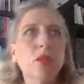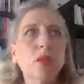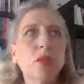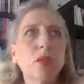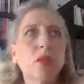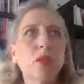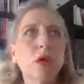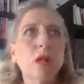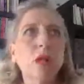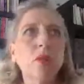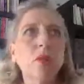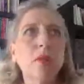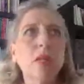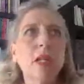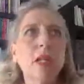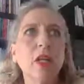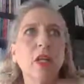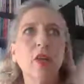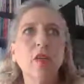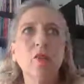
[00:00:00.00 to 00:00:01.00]
You started
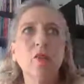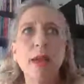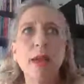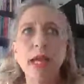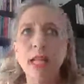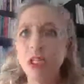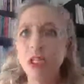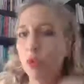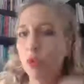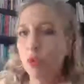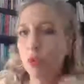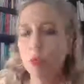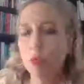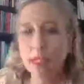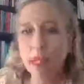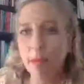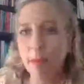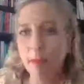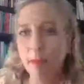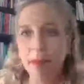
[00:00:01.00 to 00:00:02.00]
with a lot of backstory
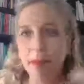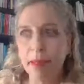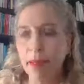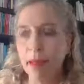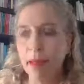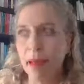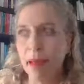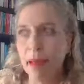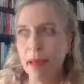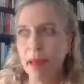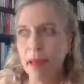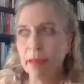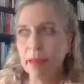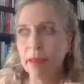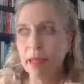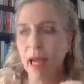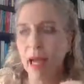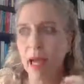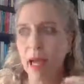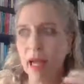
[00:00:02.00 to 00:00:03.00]
dumping,
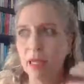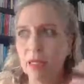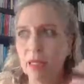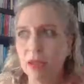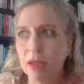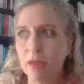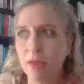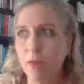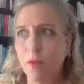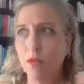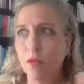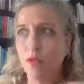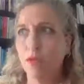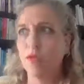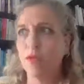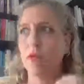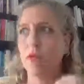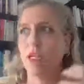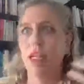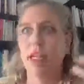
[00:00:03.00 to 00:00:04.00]
and I sort of
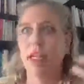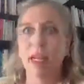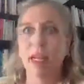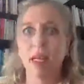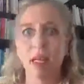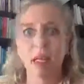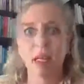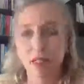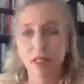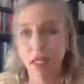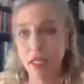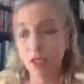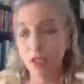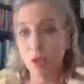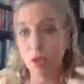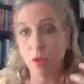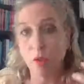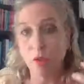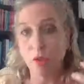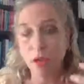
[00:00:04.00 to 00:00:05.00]
wasn't really getting a
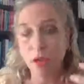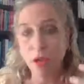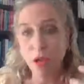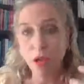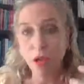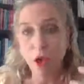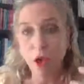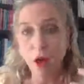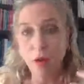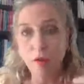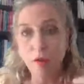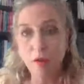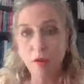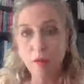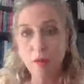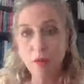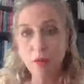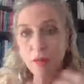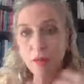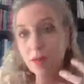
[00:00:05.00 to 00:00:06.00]
sense of
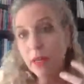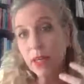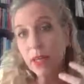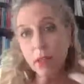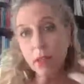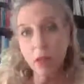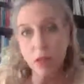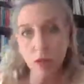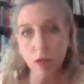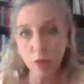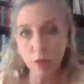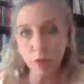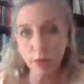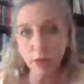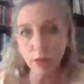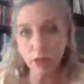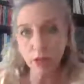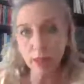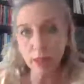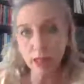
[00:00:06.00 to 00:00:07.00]
moving into the
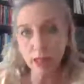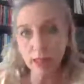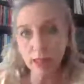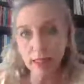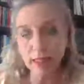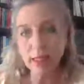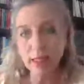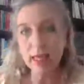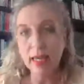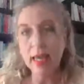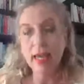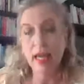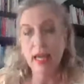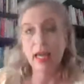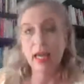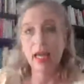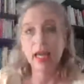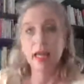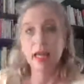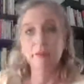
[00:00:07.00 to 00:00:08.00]
plot yet.
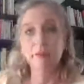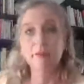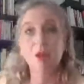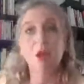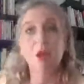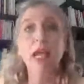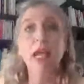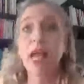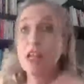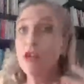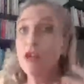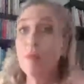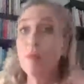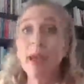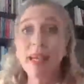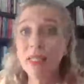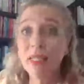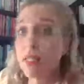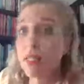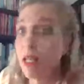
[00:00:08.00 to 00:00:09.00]
Can you
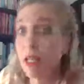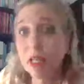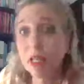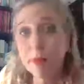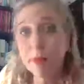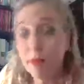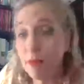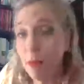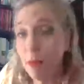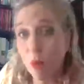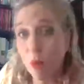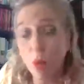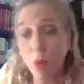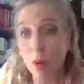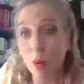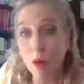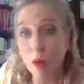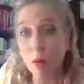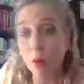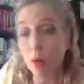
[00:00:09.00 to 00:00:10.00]
paste a little bit
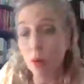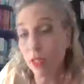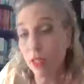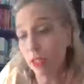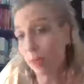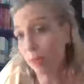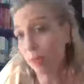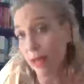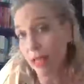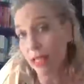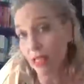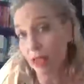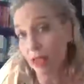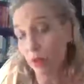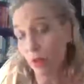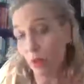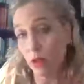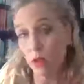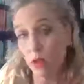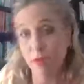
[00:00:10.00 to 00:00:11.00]
more or expand
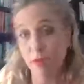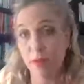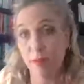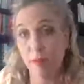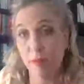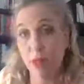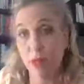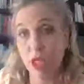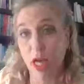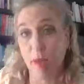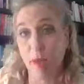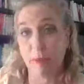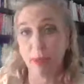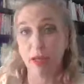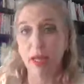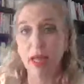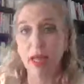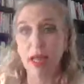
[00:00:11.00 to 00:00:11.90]
what you've put up?